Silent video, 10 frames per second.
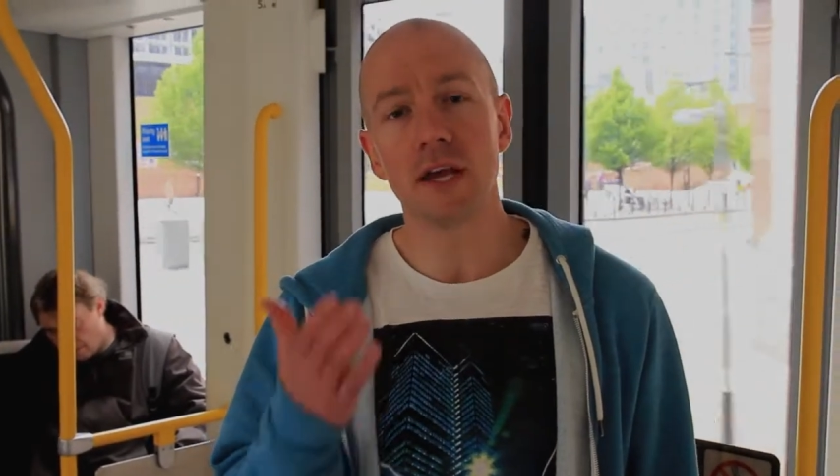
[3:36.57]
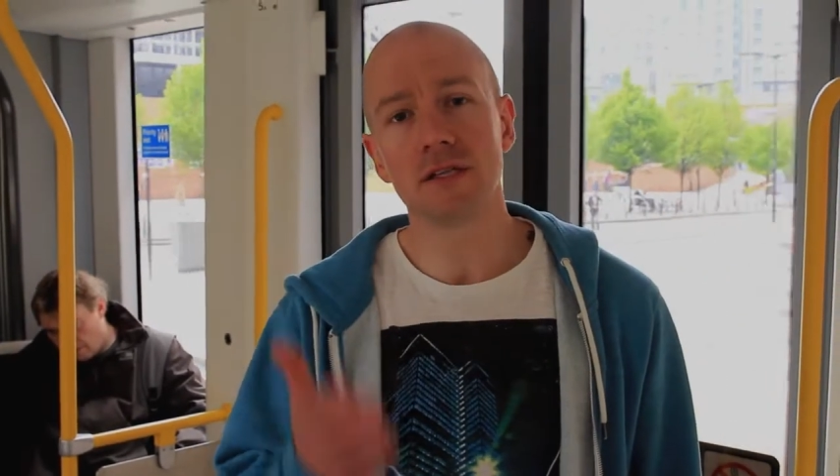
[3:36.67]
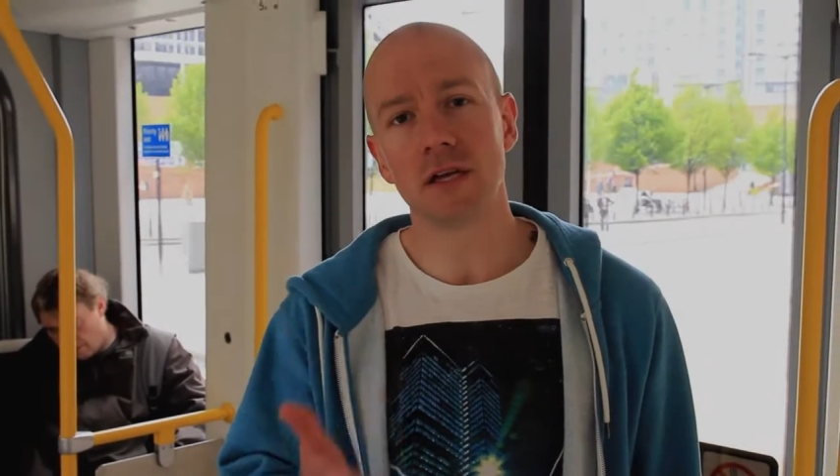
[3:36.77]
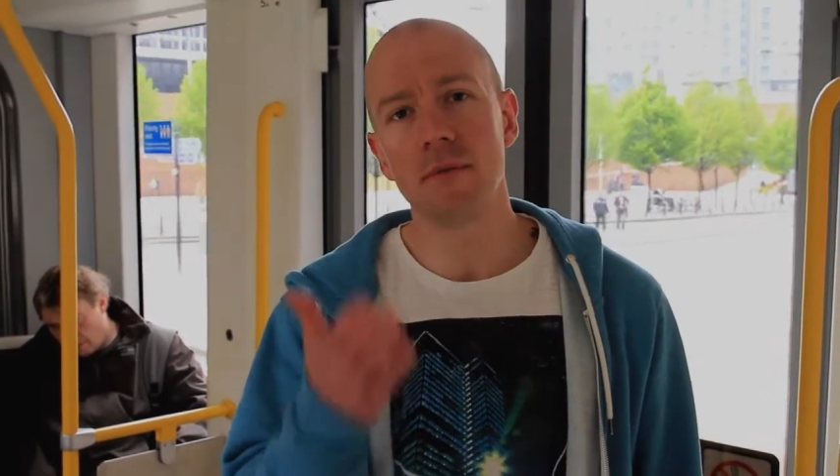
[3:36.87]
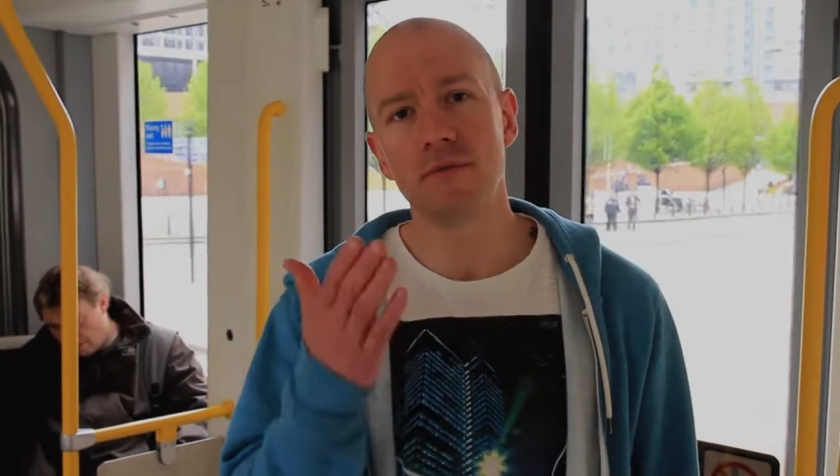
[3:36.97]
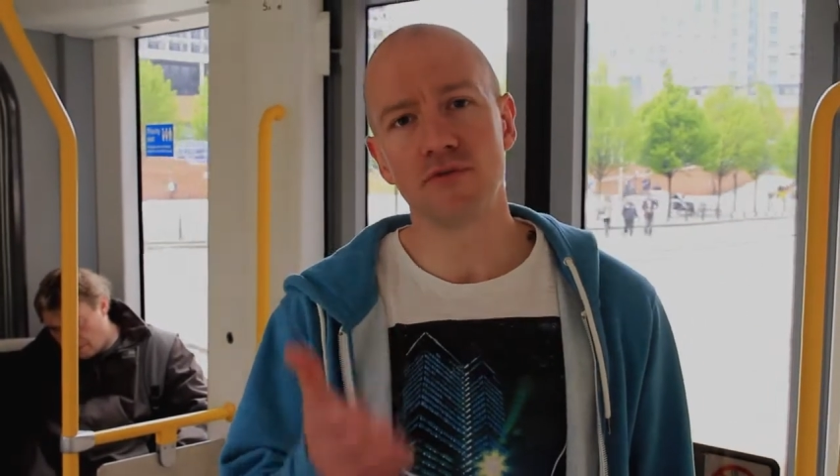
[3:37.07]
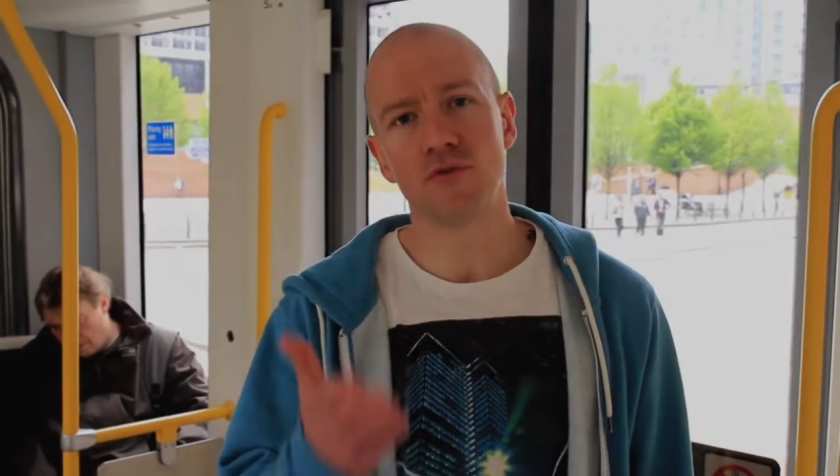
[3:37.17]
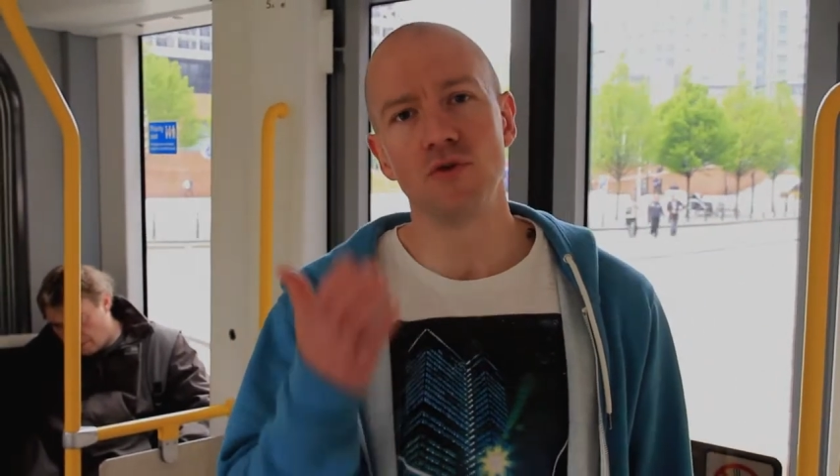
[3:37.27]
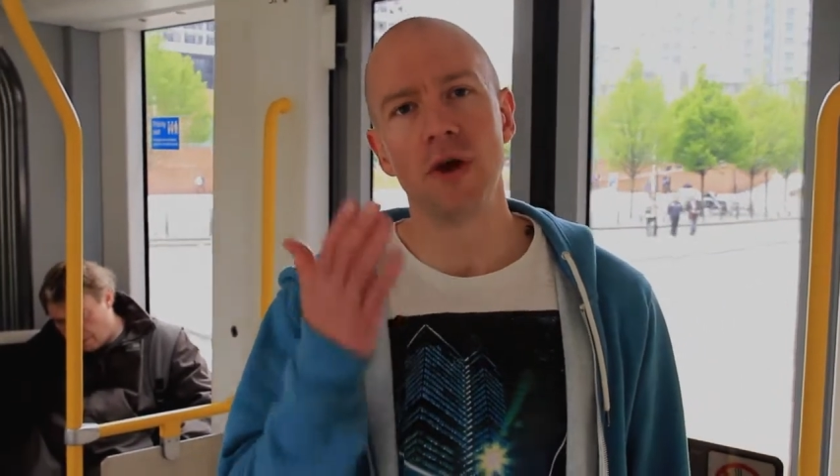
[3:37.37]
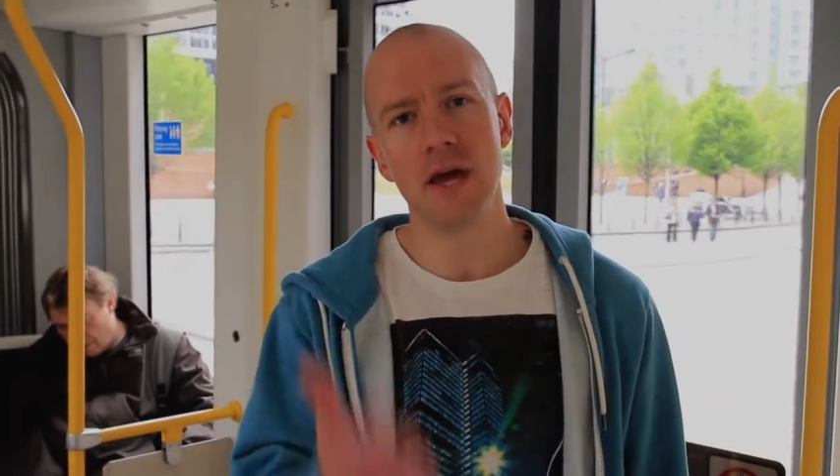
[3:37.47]
except
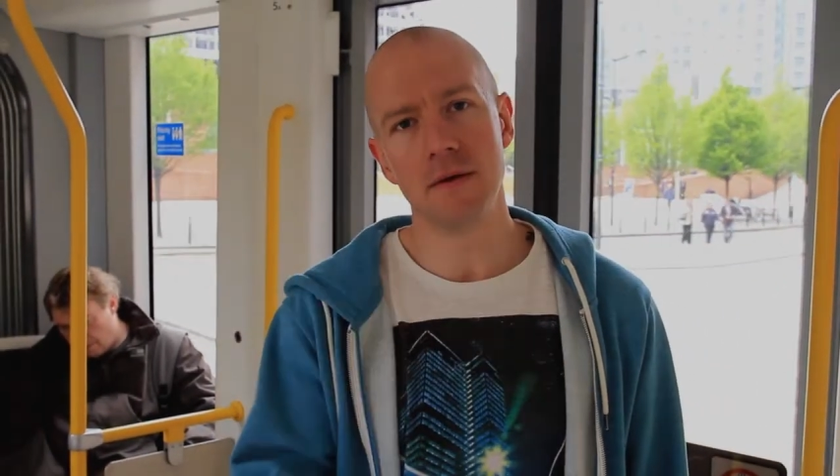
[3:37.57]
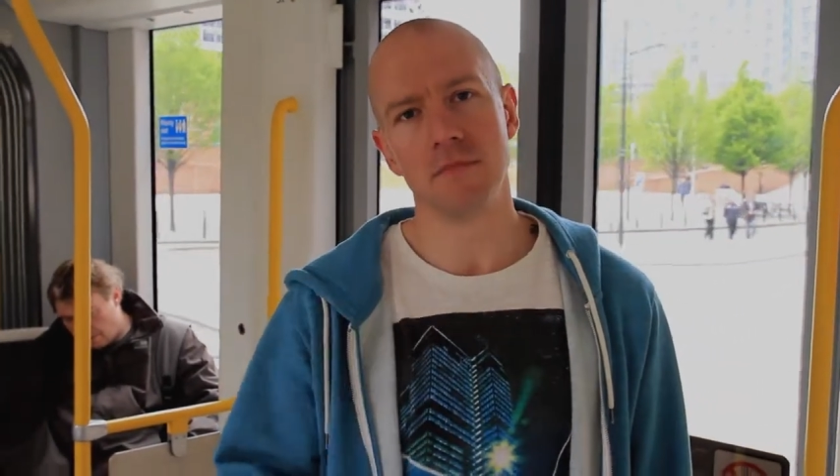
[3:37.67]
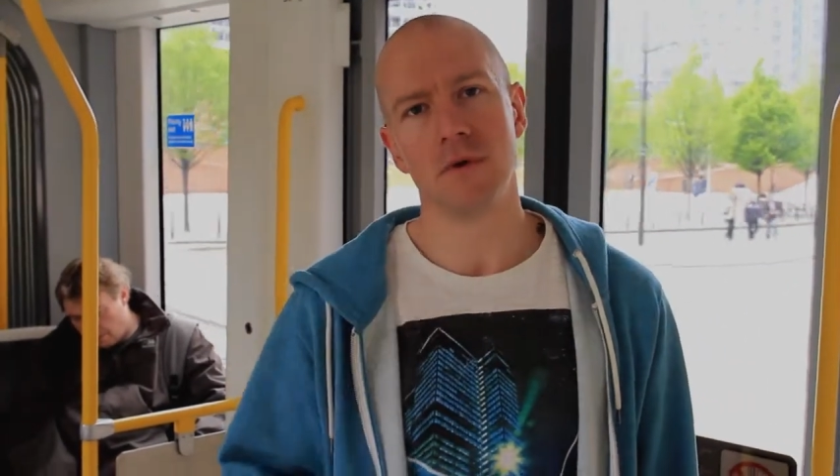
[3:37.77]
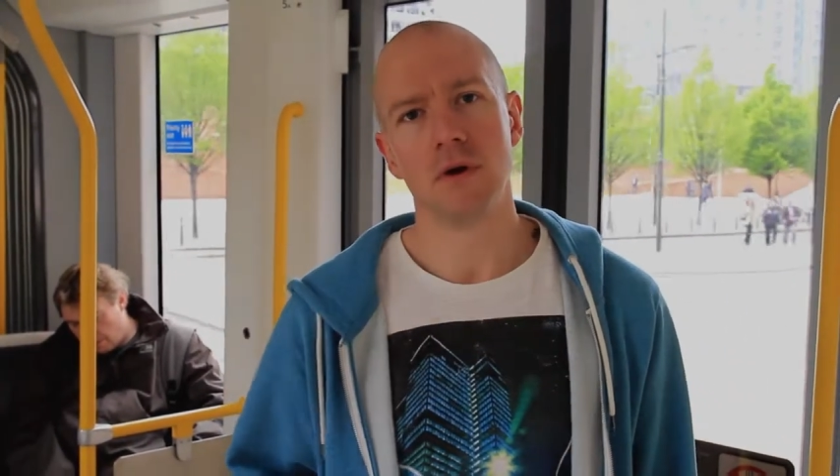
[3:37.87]
through Him.